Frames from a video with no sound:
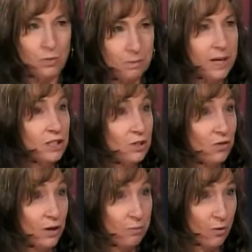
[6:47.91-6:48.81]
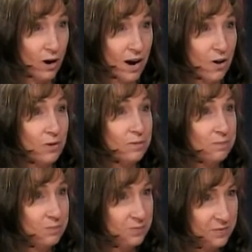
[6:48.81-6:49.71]
It makes us very a proud. A school that
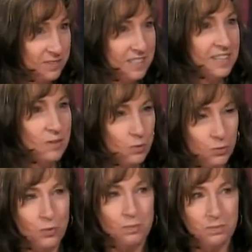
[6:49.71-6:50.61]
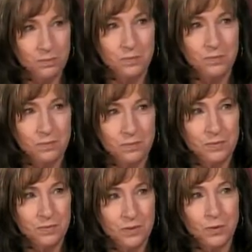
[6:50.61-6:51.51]
we can be proud of, all of mm-hmm. our whole
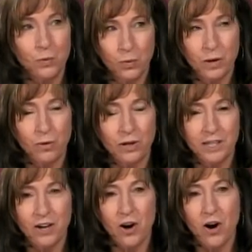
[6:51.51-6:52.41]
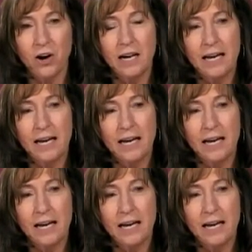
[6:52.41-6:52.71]
community. We really are.